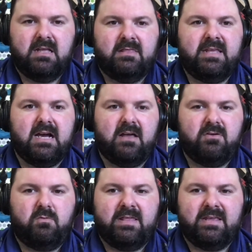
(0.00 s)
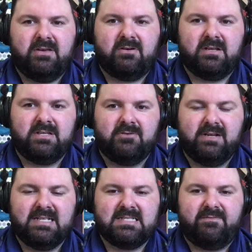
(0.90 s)
The other way that you can do
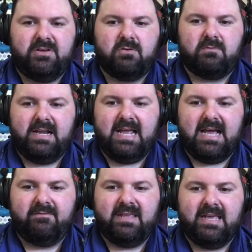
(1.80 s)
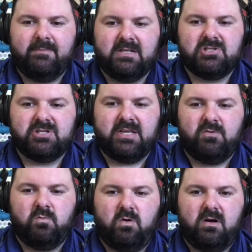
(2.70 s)
it is if you already have the image that
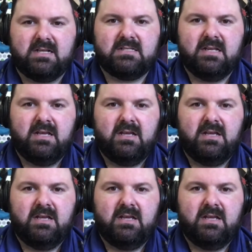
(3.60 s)
you want,